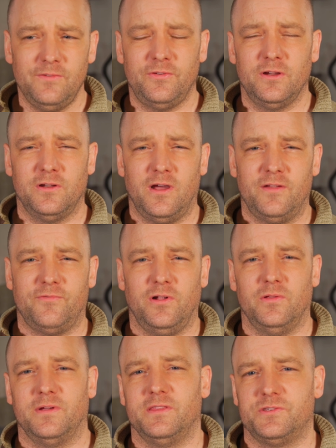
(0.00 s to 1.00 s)
If you're not
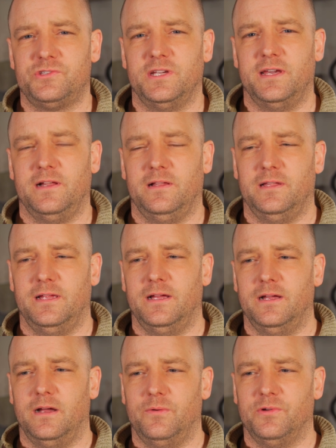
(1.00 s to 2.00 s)
following this channel,
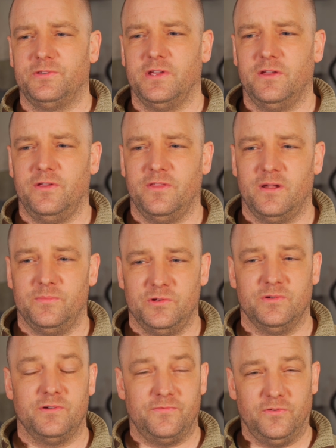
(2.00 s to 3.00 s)
I will tell you that I'm
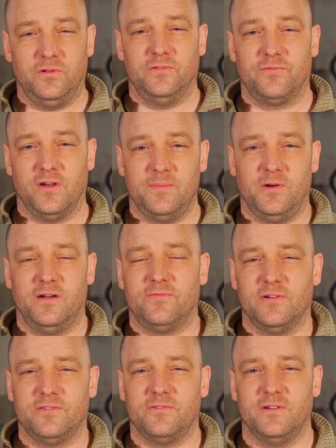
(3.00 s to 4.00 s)
doing a full
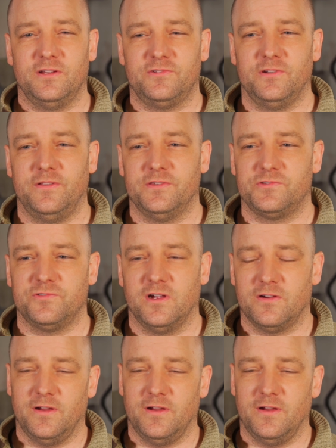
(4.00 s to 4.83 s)
frame-off restoration on this truck